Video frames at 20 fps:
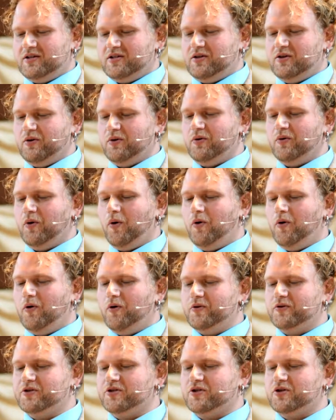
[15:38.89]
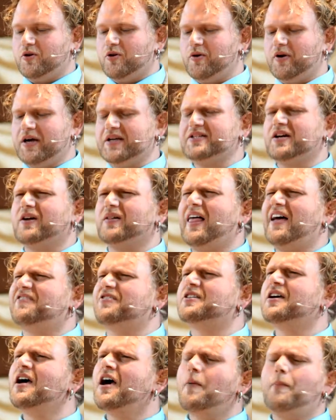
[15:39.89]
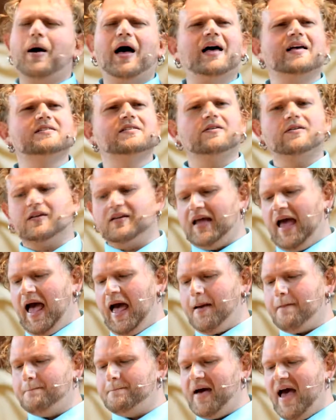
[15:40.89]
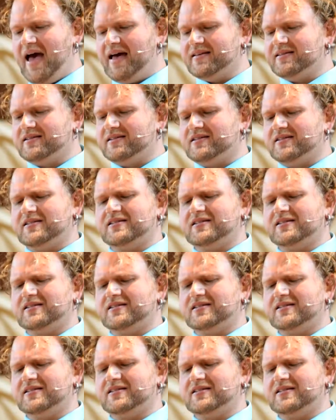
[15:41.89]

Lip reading: to old stories are left puzzled at best,